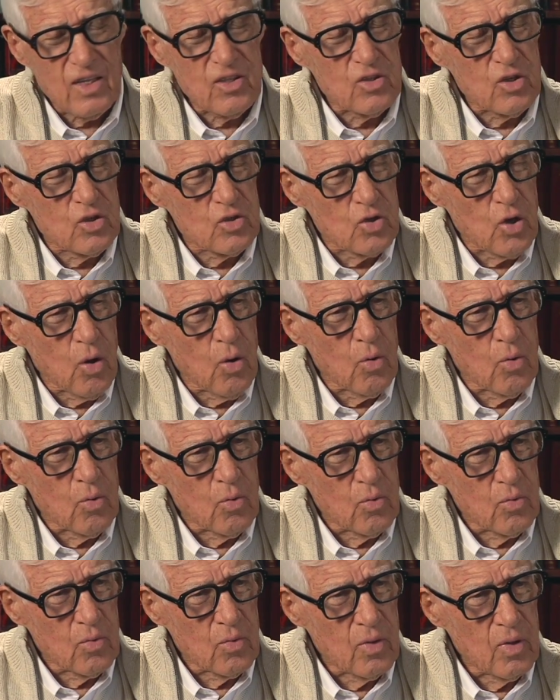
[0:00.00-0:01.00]
the
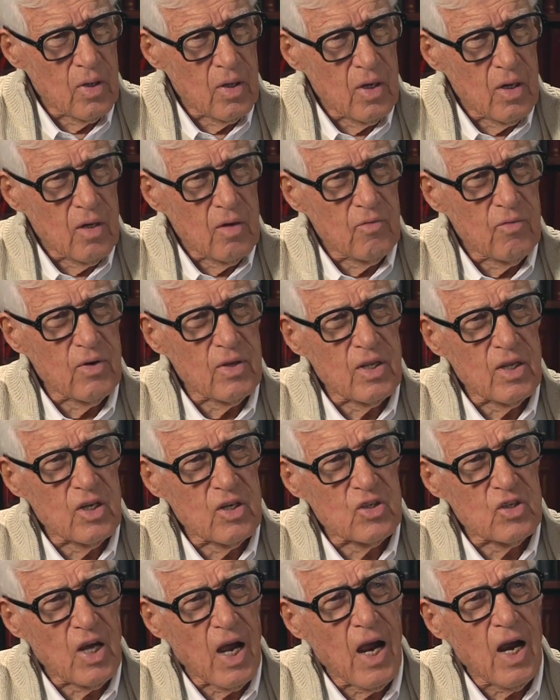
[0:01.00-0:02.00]
tone for the
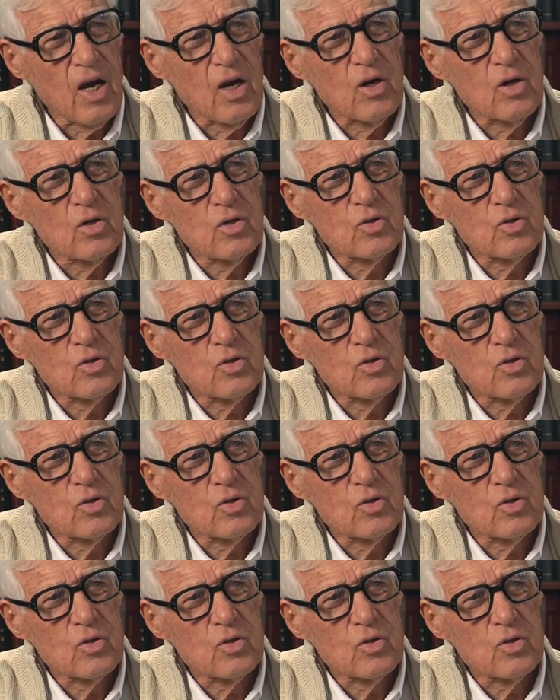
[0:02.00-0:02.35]
entire